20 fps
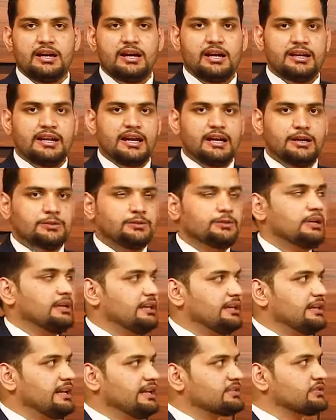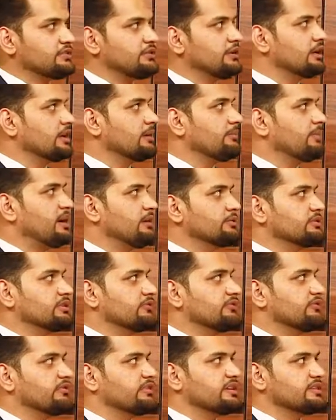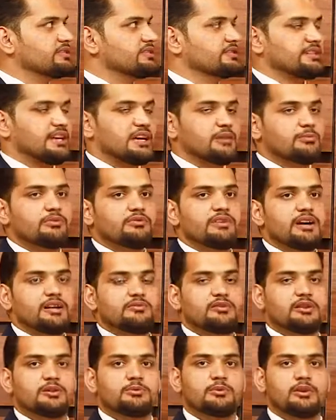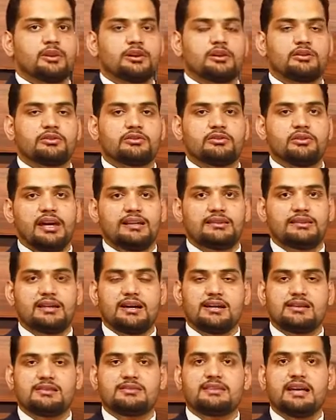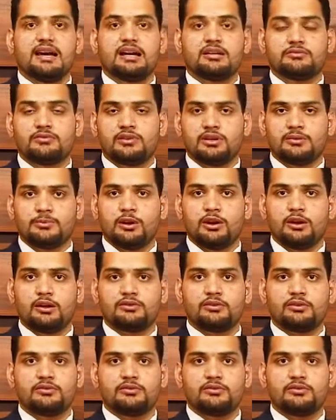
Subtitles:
Now, let's talk about the first type of adverb clause, and that is adverb clause